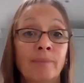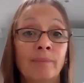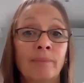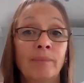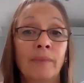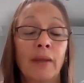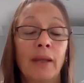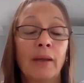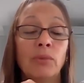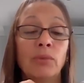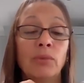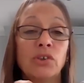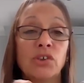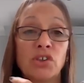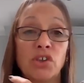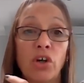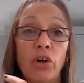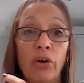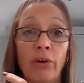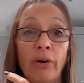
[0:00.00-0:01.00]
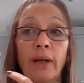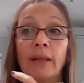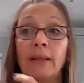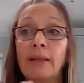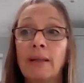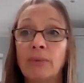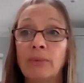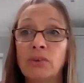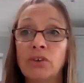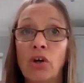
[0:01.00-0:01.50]
It was torrid.
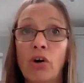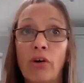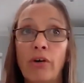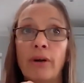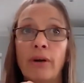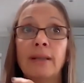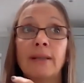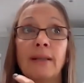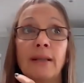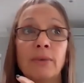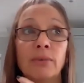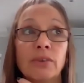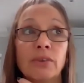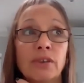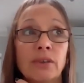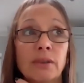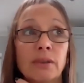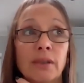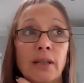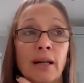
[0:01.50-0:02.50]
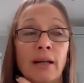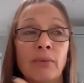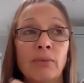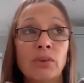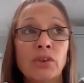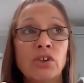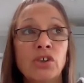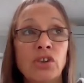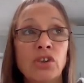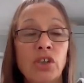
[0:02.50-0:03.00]
It was horrid. It
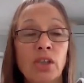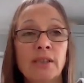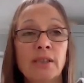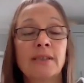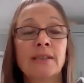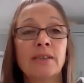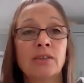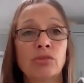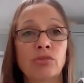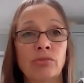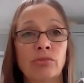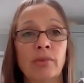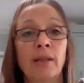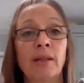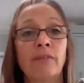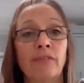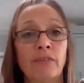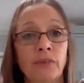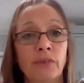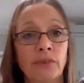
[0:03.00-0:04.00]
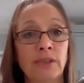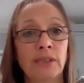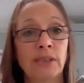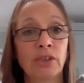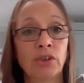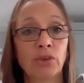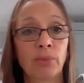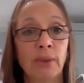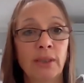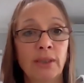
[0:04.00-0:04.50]
was just a dreadful
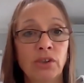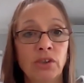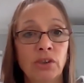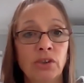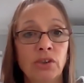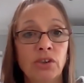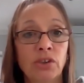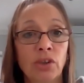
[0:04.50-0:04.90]
situation.